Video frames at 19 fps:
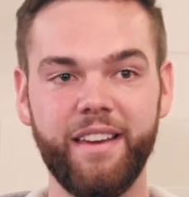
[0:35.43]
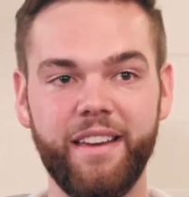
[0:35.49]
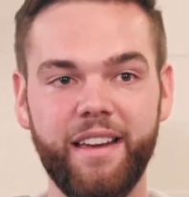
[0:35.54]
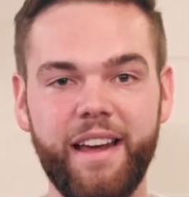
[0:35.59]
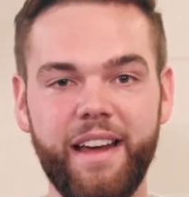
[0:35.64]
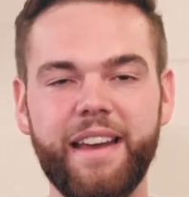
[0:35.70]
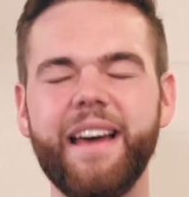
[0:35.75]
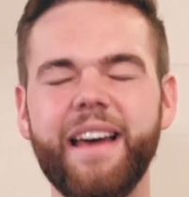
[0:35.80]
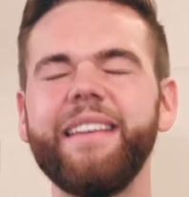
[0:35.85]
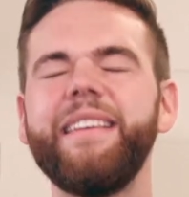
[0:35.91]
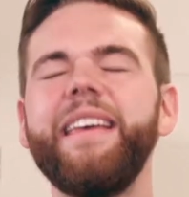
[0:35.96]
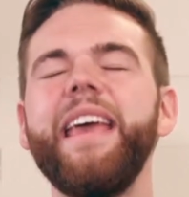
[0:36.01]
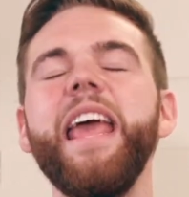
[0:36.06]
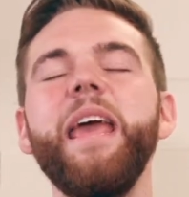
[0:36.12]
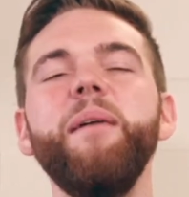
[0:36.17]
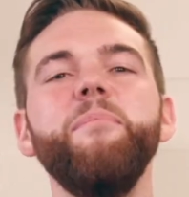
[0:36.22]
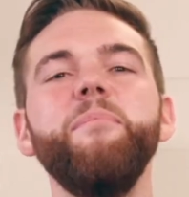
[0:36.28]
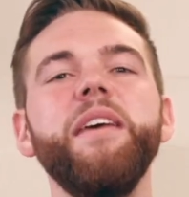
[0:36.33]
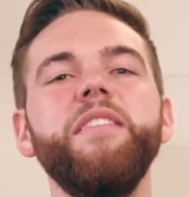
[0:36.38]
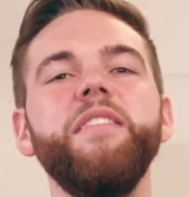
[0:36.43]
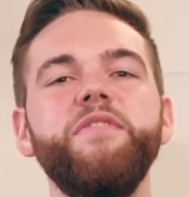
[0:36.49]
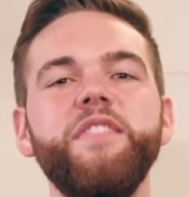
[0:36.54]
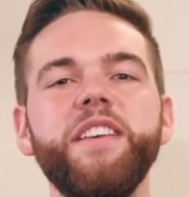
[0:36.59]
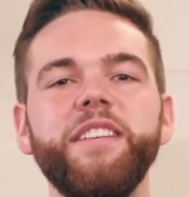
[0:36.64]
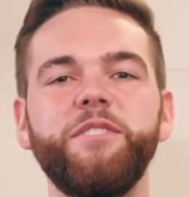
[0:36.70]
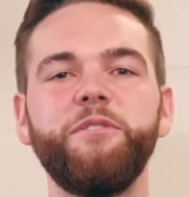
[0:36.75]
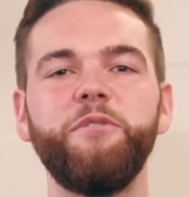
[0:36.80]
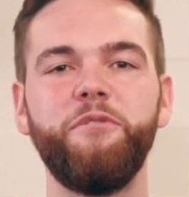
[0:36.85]
And I came in
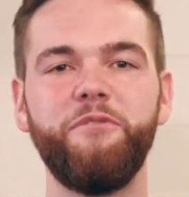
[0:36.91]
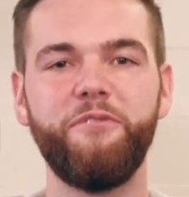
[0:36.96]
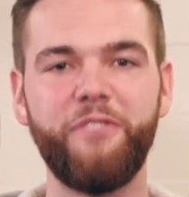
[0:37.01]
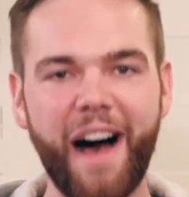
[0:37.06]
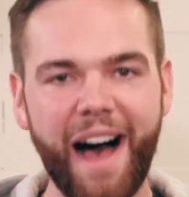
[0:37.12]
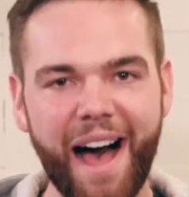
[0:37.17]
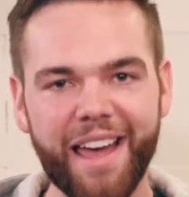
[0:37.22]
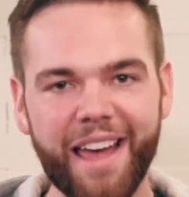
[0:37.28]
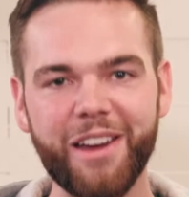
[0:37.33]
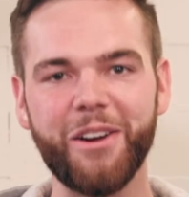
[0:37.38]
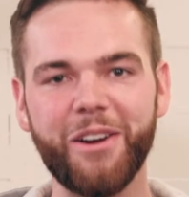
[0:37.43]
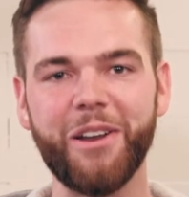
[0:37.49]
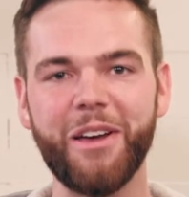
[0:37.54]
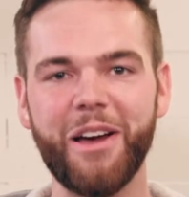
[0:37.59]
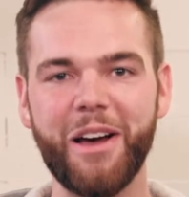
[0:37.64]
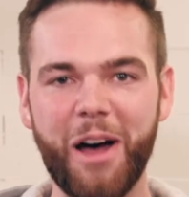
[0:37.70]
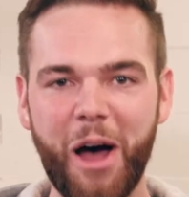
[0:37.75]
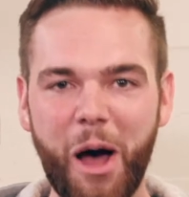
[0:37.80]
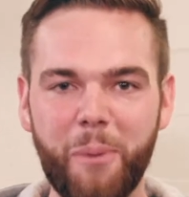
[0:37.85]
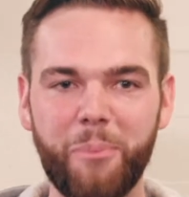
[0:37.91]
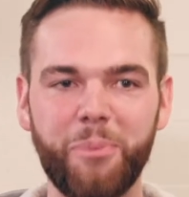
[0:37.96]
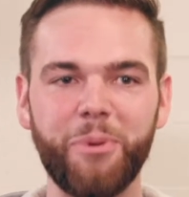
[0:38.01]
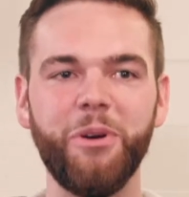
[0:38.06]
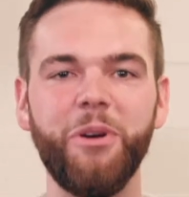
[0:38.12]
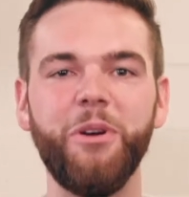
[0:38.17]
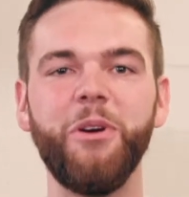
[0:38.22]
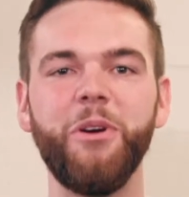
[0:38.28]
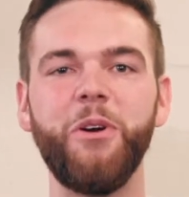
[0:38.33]
this fired up
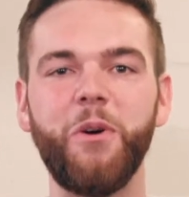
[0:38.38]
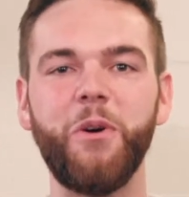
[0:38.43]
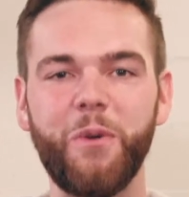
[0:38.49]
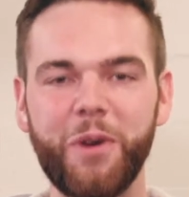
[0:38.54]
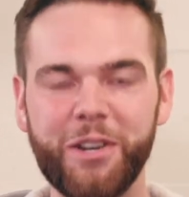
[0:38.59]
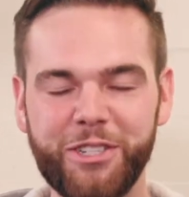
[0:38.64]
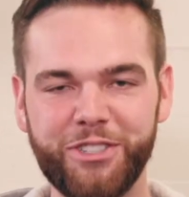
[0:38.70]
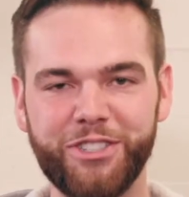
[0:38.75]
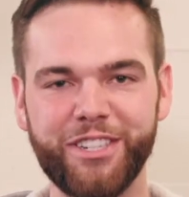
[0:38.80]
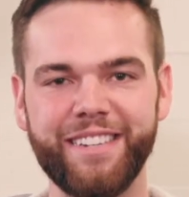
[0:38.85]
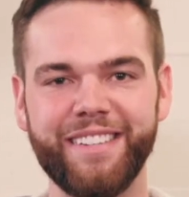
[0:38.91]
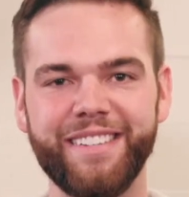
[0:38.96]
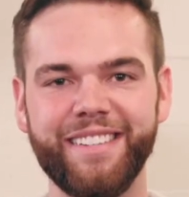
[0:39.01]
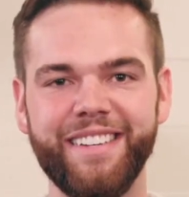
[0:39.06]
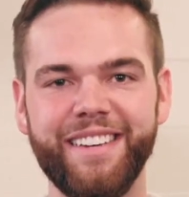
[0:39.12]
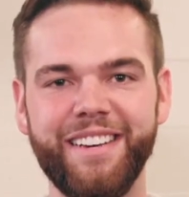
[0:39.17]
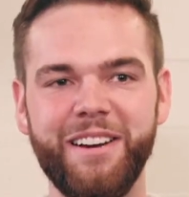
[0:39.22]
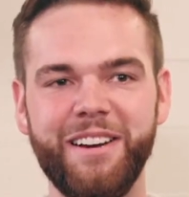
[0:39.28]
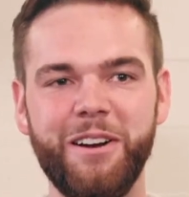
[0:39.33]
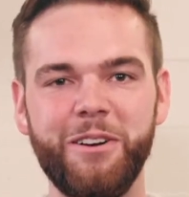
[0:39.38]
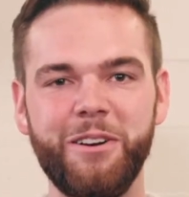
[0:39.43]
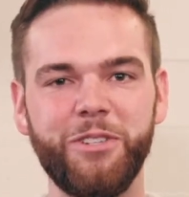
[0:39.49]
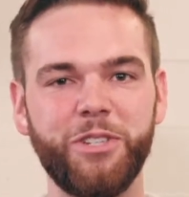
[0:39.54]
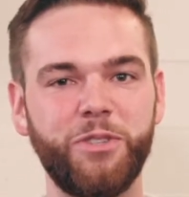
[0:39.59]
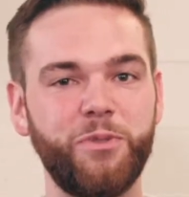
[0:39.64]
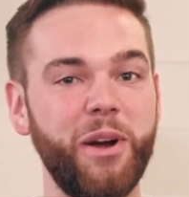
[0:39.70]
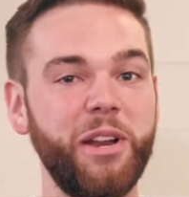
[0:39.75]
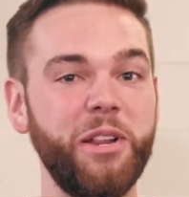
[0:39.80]
Christian,
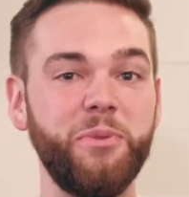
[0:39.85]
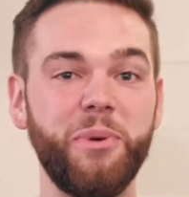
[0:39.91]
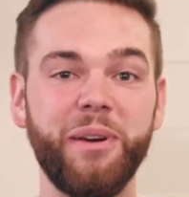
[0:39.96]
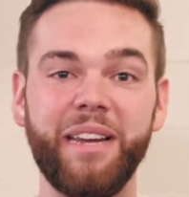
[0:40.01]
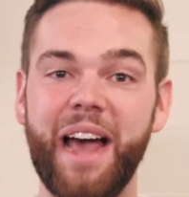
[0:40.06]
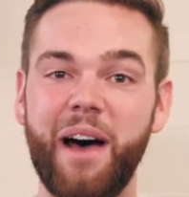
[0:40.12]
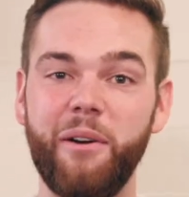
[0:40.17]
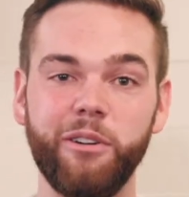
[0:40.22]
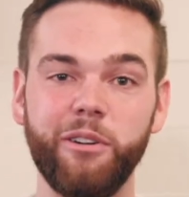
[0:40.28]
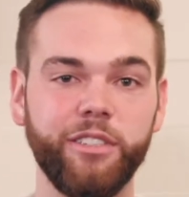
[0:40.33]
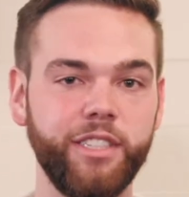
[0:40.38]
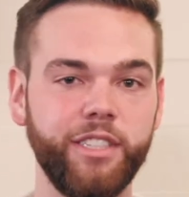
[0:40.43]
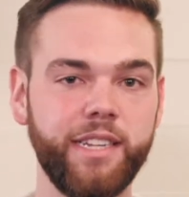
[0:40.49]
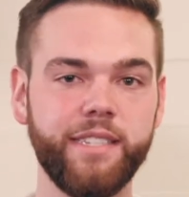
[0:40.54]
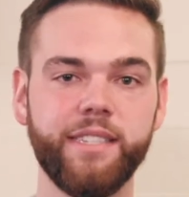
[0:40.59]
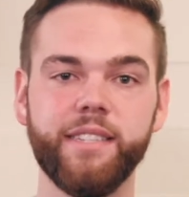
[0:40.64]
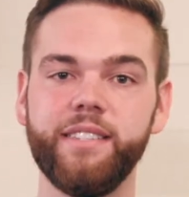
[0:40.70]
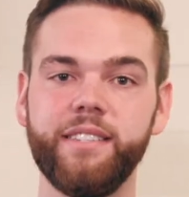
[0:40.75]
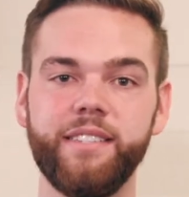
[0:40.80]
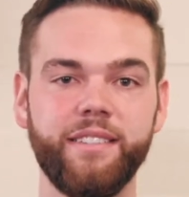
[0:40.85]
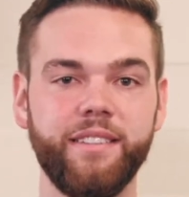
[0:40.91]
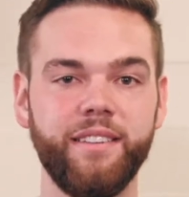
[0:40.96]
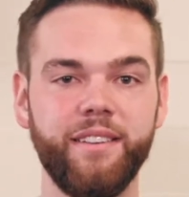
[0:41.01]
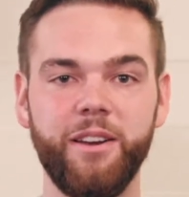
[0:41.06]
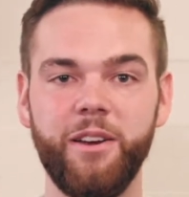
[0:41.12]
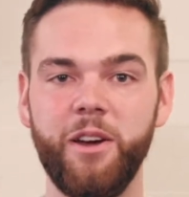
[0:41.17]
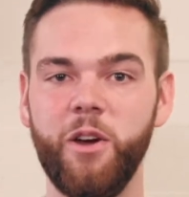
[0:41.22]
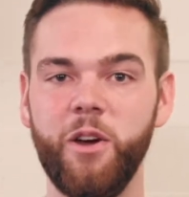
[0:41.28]
just ready to encounter Jesus,
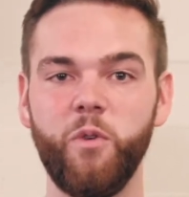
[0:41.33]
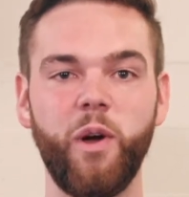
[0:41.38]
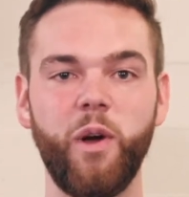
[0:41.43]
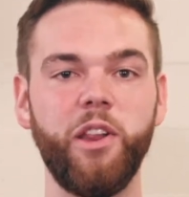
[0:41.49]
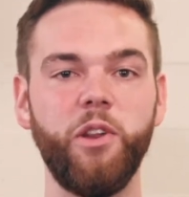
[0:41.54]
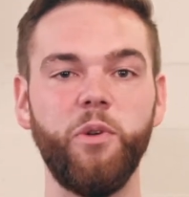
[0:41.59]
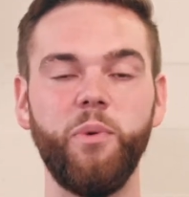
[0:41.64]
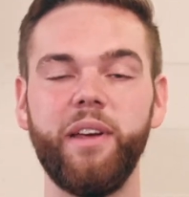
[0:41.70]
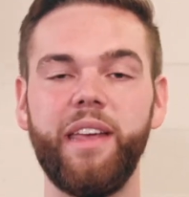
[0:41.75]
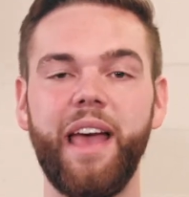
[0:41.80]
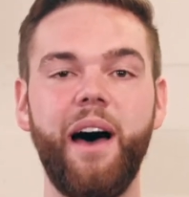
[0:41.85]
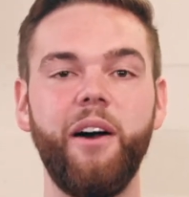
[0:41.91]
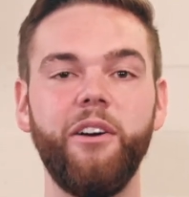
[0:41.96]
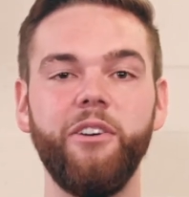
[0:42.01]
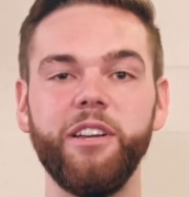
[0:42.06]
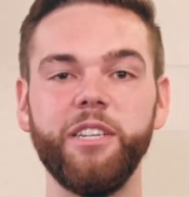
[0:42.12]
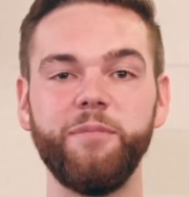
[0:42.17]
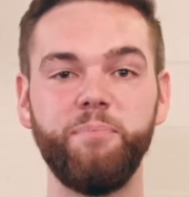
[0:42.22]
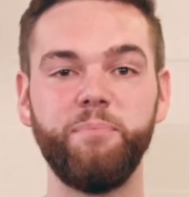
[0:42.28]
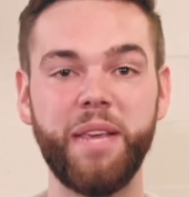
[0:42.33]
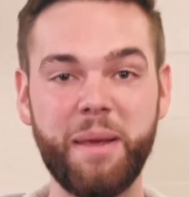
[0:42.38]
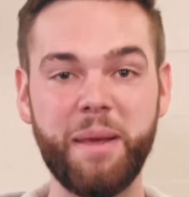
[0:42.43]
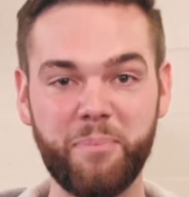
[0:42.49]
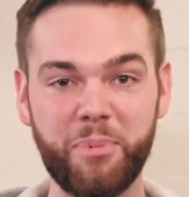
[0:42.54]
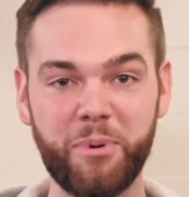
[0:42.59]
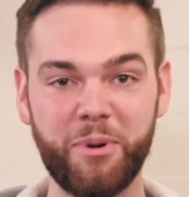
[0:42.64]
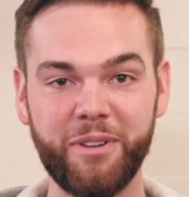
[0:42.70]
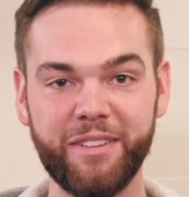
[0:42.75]
ready to encounter his
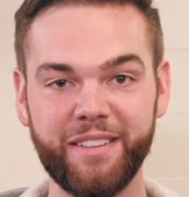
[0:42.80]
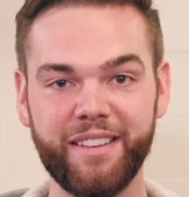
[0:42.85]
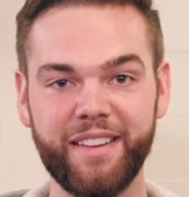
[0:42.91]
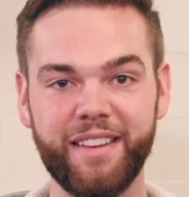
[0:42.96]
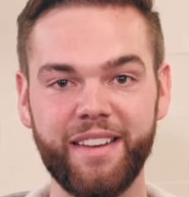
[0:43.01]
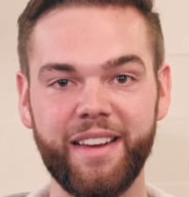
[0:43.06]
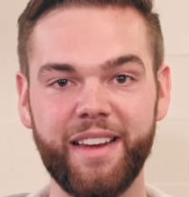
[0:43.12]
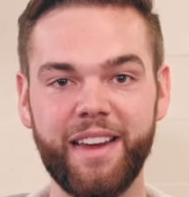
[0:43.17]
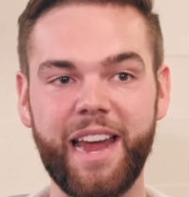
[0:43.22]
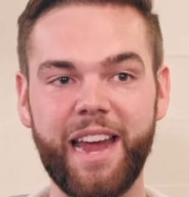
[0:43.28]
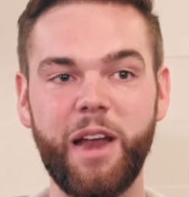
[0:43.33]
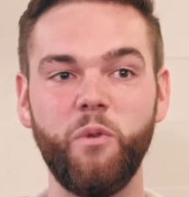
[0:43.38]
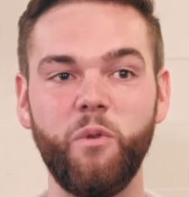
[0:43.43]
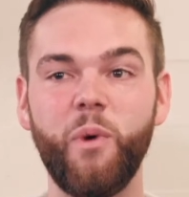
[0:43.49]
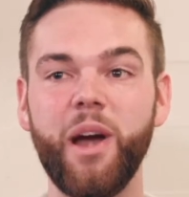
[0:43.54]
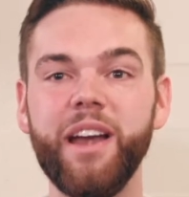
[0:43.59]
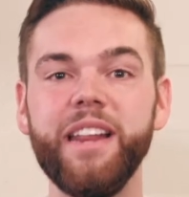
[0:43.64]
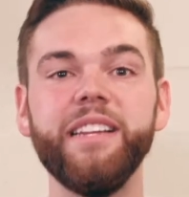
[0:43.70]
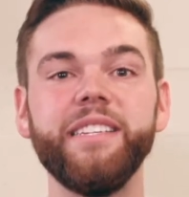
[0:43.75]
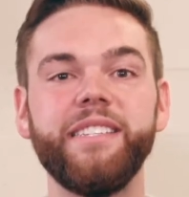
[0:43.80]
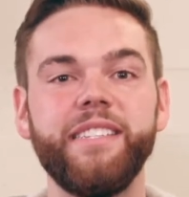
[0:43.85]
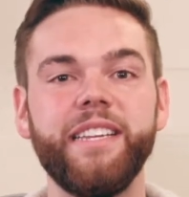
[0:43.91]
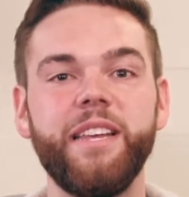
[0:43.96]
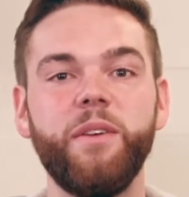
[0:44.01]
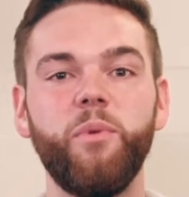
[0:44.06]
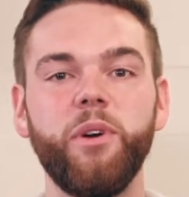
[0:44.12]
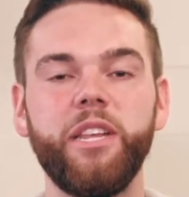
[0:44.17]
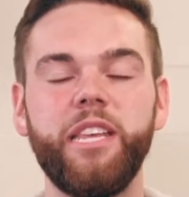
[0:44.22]
people, and ready to
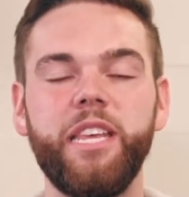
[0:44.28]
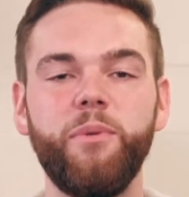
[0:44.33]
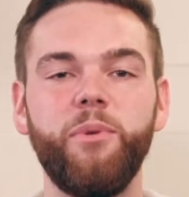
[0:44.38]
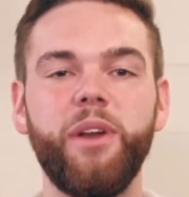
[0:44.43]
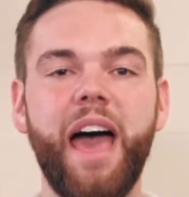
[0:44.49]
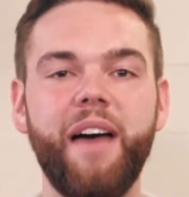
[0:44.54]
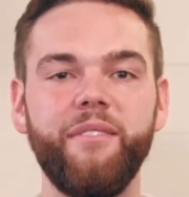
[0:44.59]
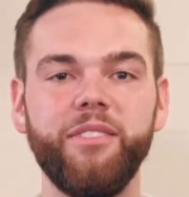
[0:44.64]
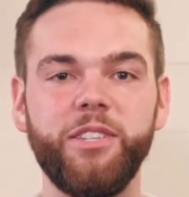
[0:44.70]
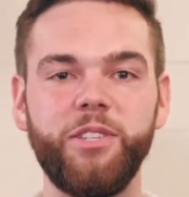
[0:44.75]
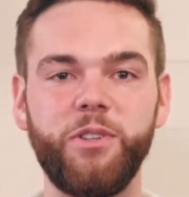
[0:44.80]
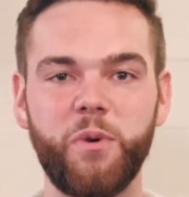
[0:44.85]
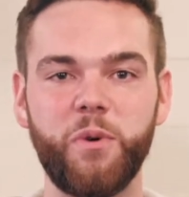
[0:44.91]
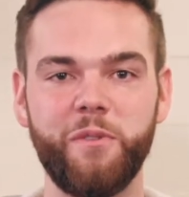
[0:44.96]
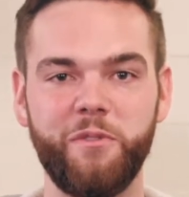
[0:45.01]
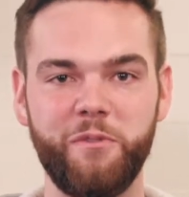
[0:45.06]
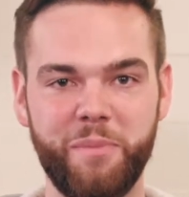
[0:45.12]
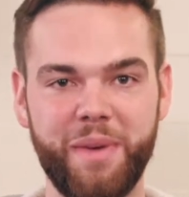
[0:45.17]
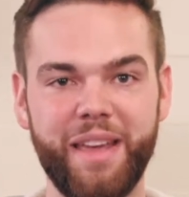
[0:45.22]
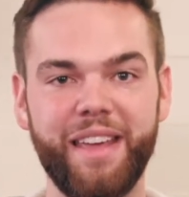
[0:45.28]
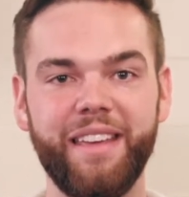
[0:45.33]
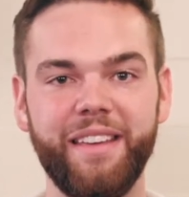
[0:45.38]
see what he would have in store for me.